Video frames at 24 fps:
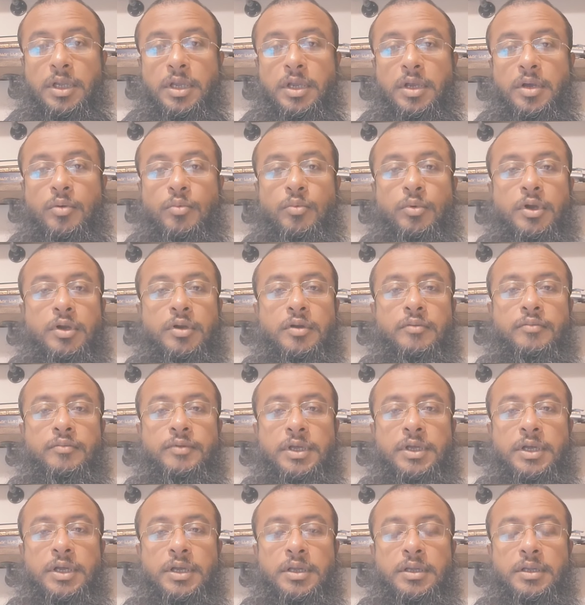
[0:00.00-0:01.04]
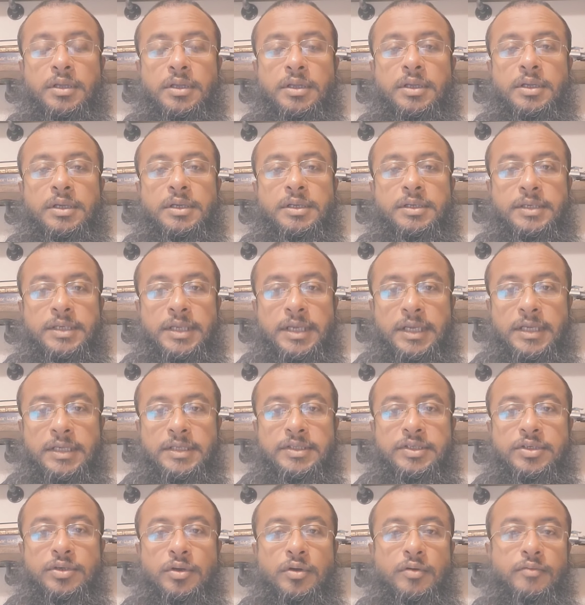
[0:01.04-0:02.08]
one of the
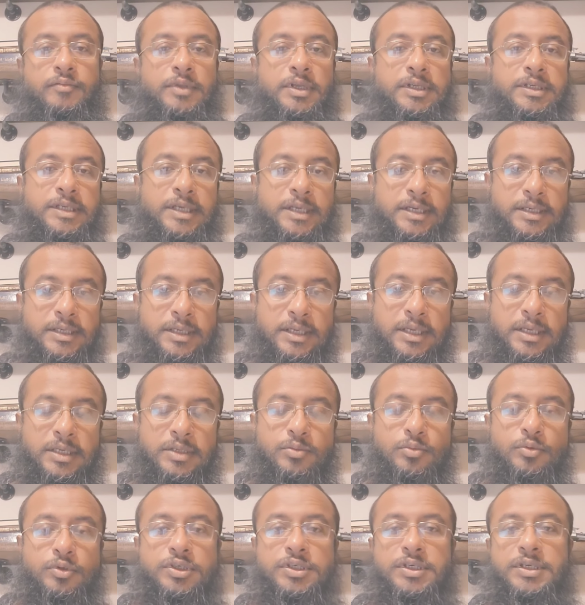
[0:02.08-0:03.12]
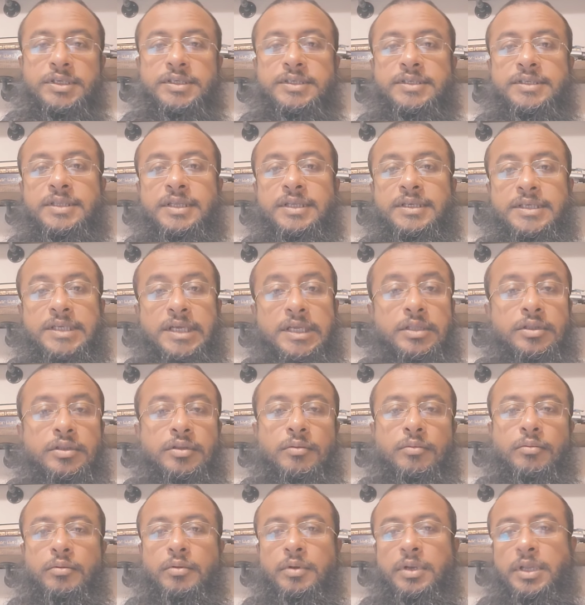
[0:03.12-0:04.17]
days of the 10 days, which is the 10th
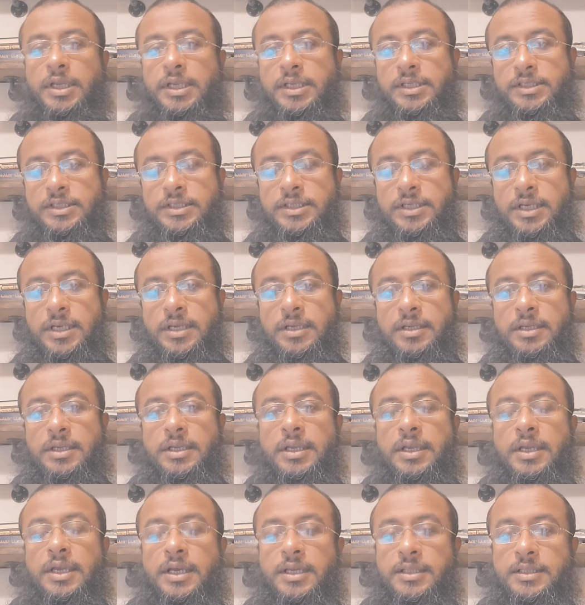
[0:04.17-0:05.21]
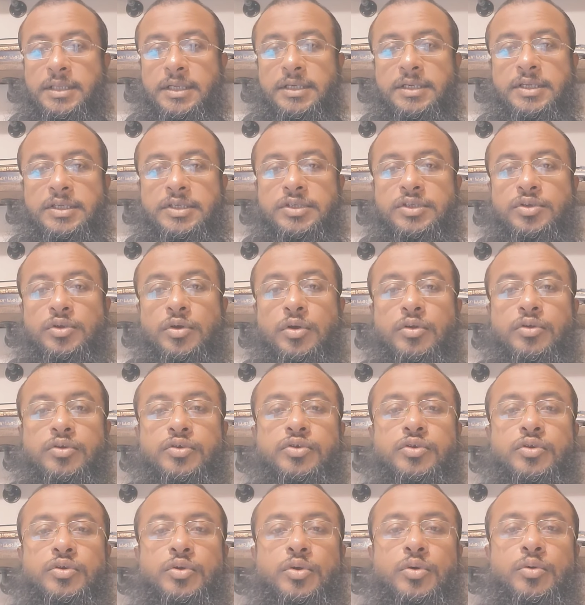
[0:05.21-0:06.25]
of Dhul Hijjah. And that is
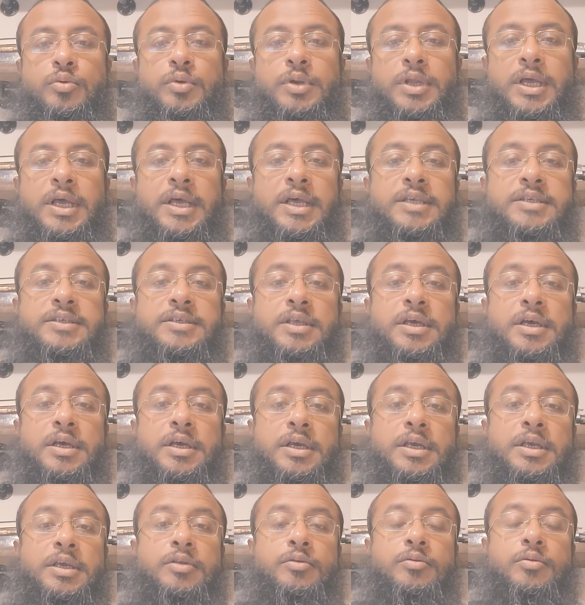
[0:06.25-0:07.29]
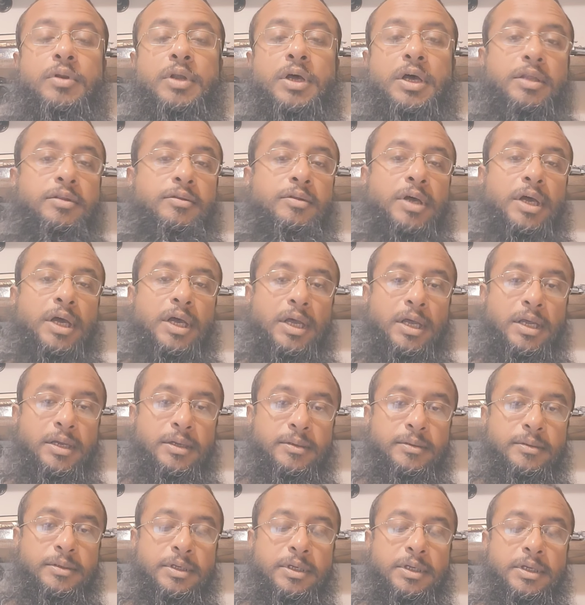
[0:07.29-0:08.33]
also known as the Eid al-Adha,
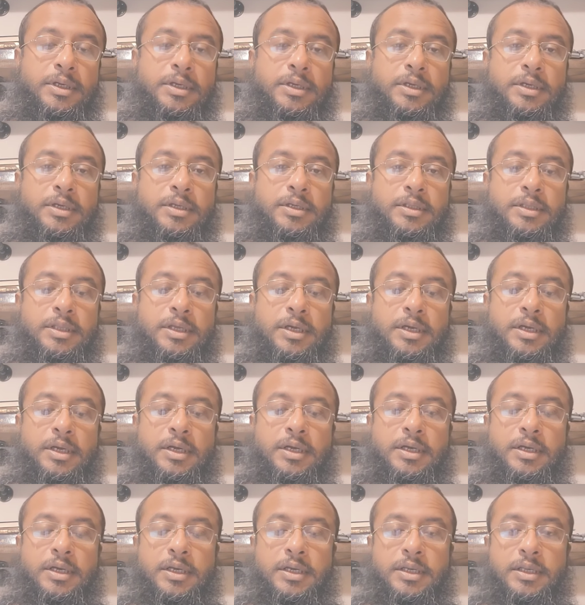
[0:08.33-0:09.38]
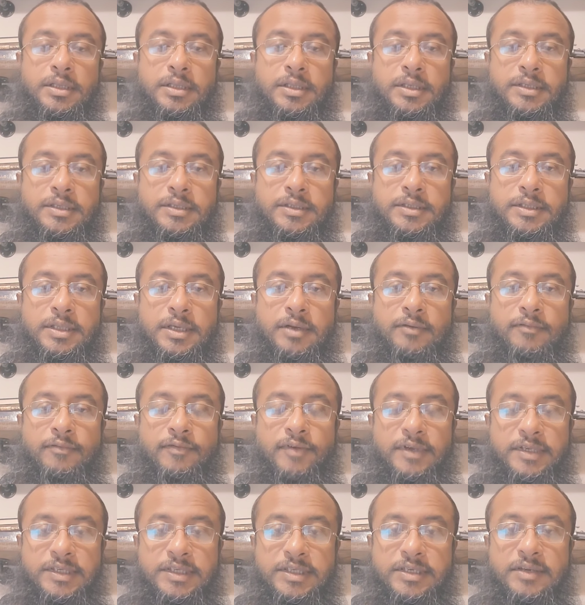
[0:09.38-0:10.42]
the
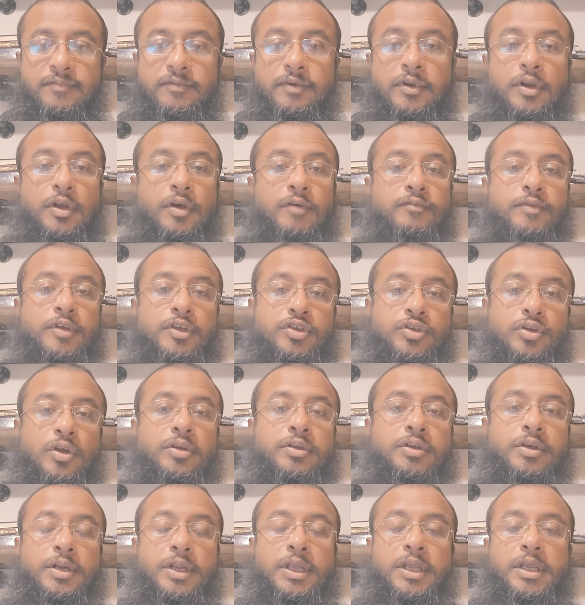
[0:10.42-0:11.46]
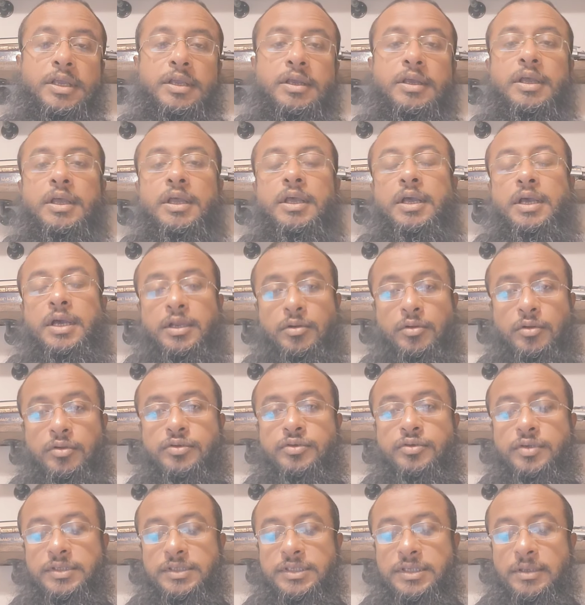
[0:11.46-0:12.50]
festival of the slaughtering. And
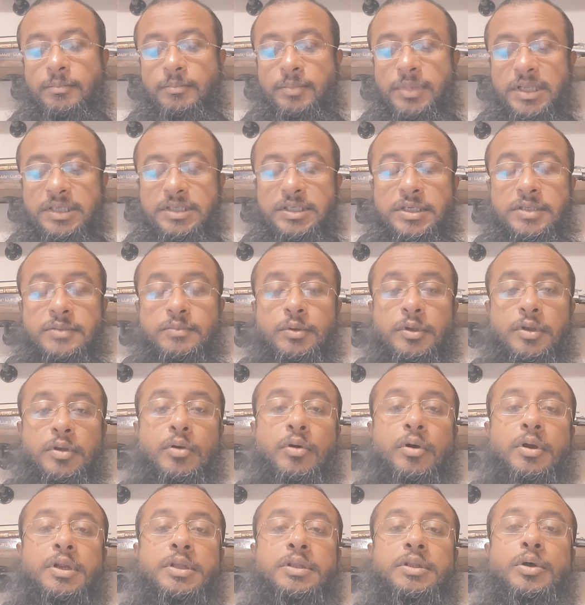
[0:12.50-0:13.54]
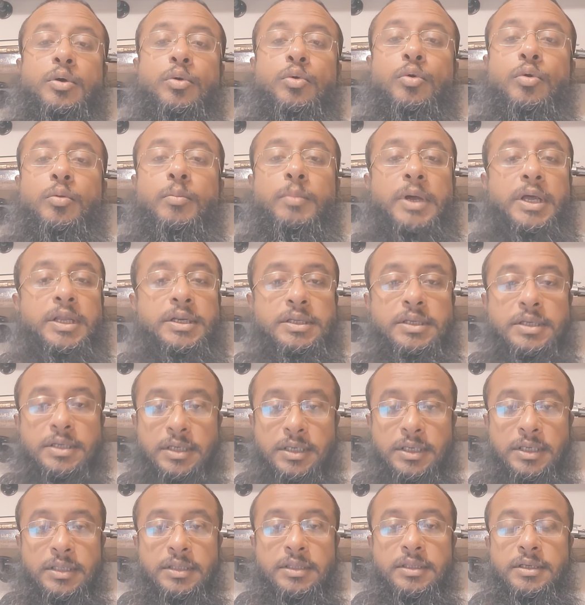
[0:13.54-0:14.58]
also in some places, we call it the Qurbani
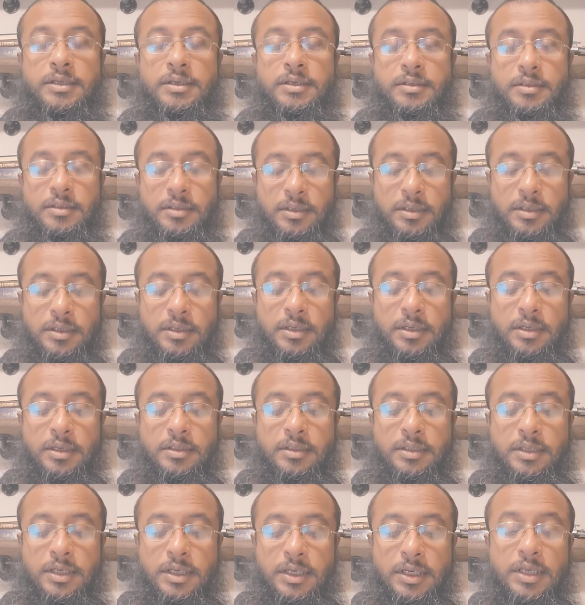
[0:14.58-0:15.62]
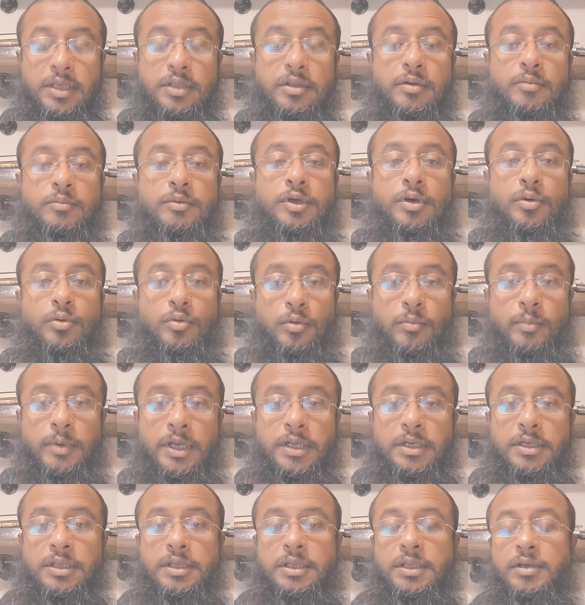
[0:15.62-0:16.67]
Eid, the Eid of the
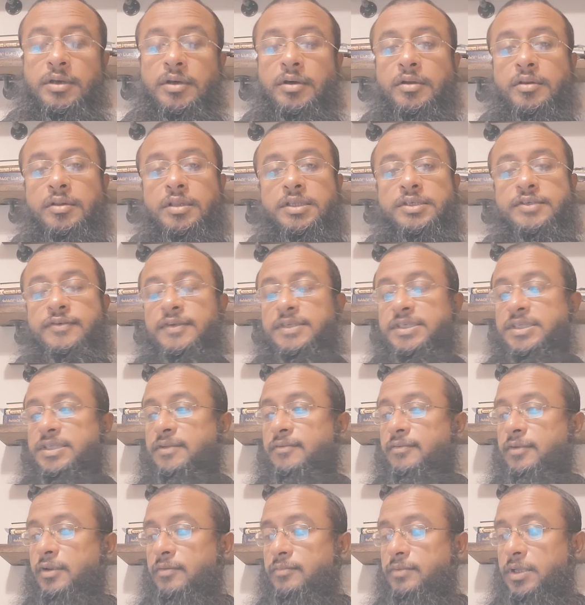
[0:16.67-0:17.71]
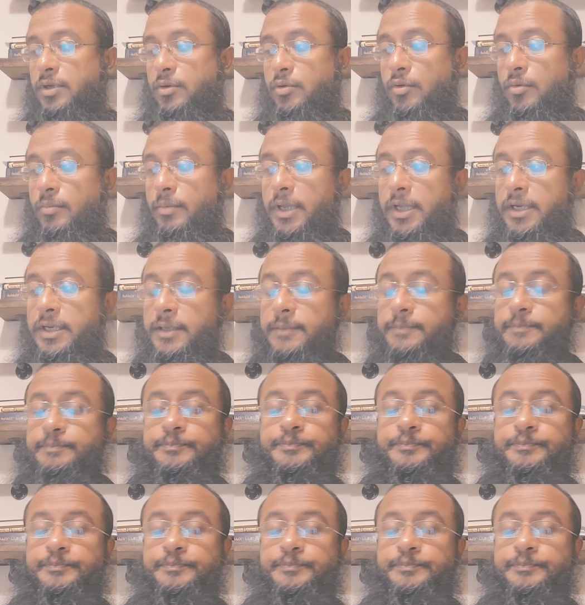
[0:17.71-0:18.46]
Qurbani, or the festival of the Qurbani.